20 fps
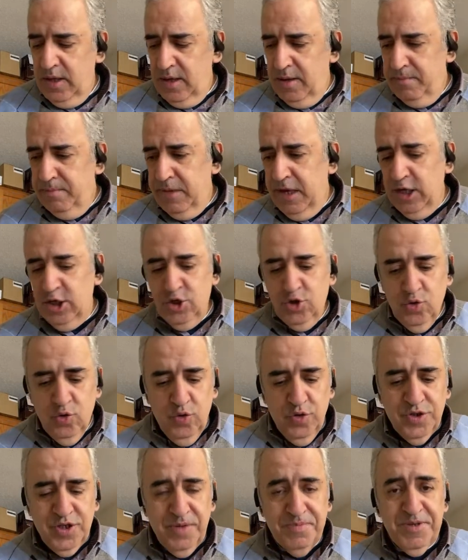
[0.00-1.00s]
make sure
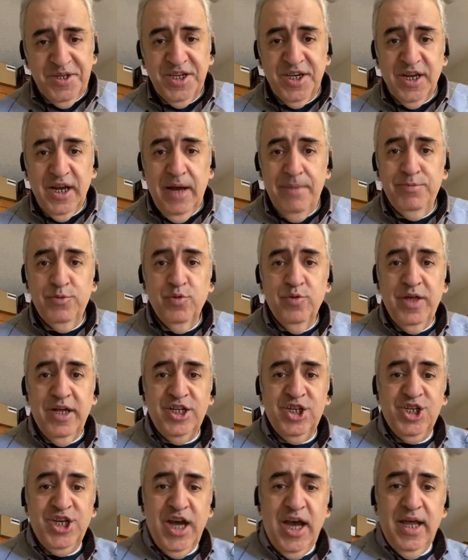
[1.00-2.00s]
you subscribe to the
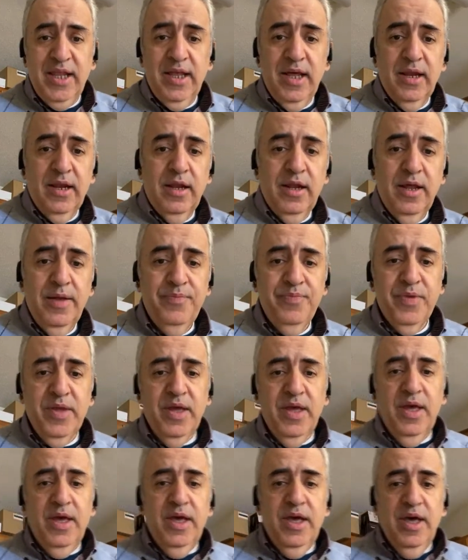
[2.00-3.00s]
channel
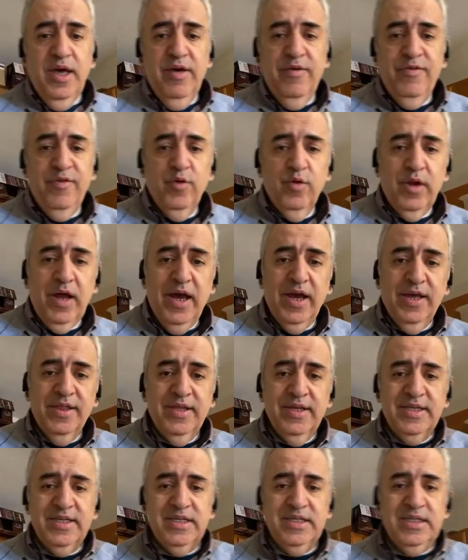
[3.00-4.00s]
if you like
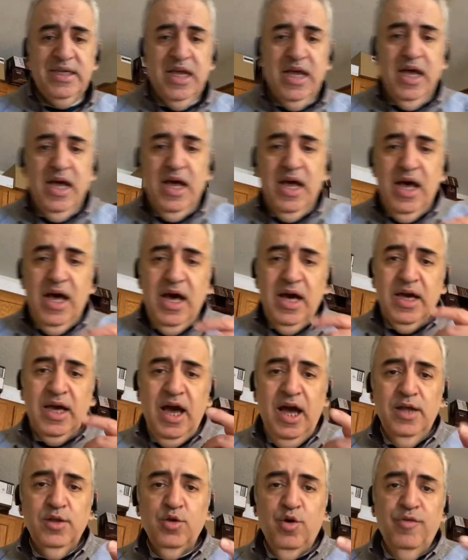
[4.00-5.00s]
this
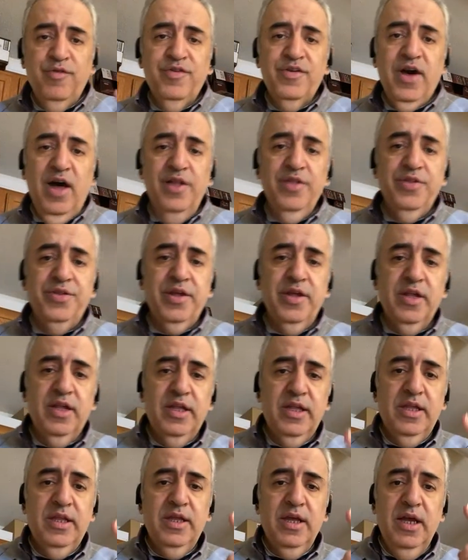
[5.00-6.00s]
kind of content.
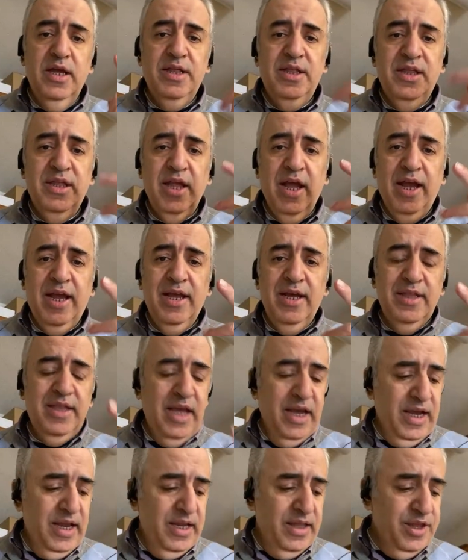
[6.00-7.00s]

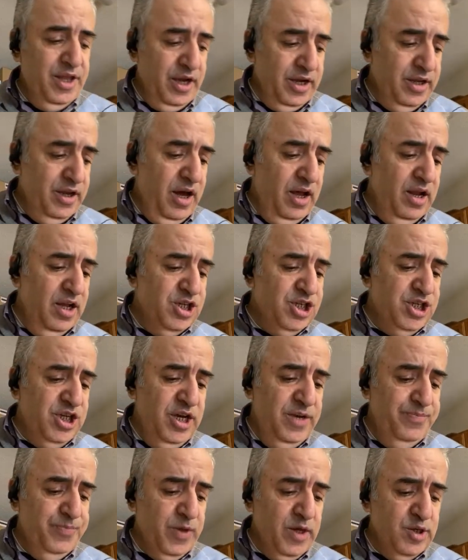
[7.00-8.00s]

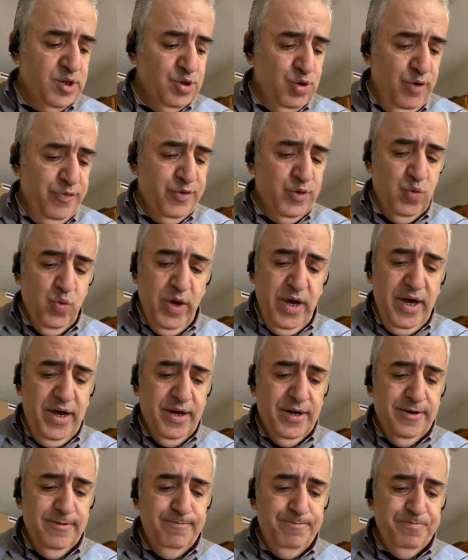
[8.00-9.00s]
Technology, software,
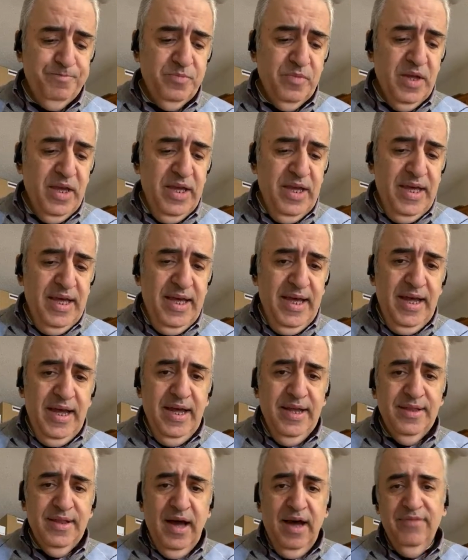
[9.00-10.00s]

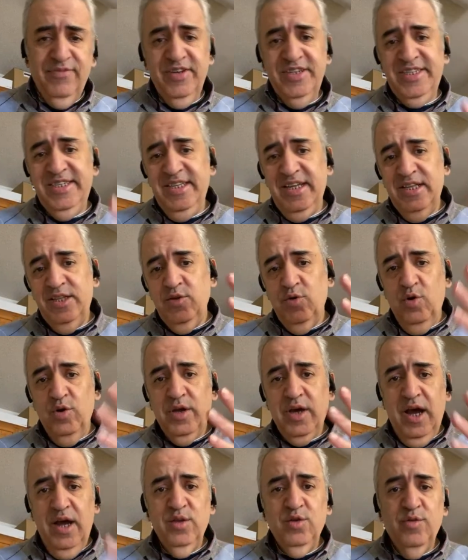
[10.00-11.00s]
and obviously not all
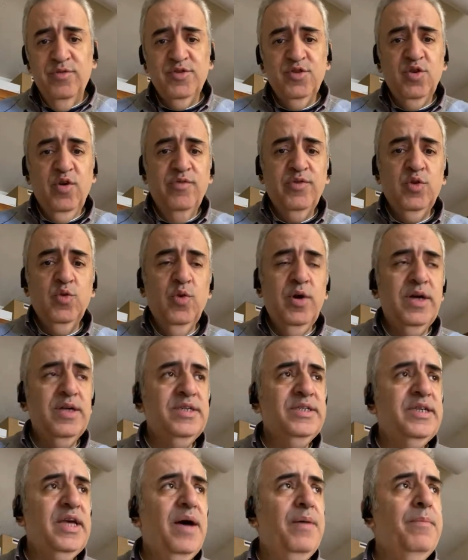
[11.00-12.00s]
kind of softwares.